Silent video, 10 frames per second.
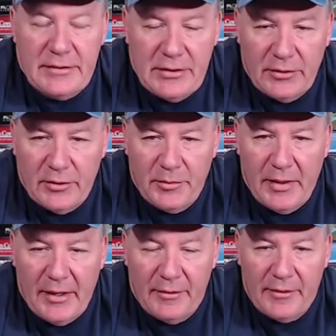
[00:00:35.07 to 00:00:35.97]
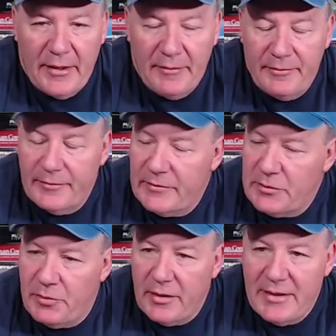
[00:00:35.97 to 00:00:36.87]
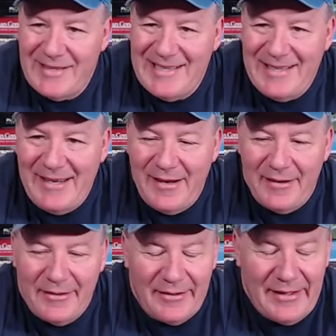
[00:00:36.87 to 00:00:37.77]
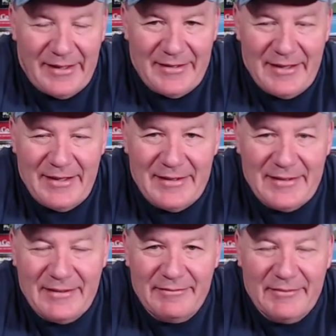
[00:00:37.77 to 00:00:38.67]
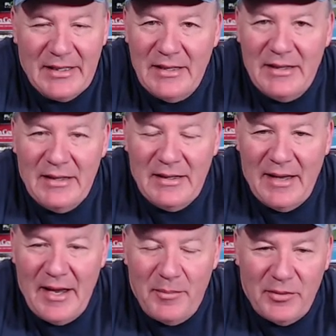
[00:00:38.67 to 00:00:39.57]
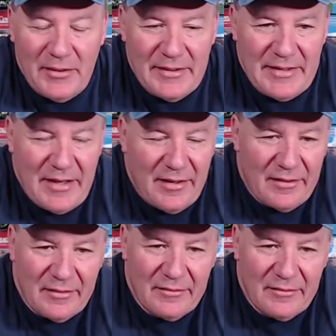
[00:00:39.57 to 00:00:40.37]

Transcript: your pal Rob. Spring is in the air. Yes, it is. April is here.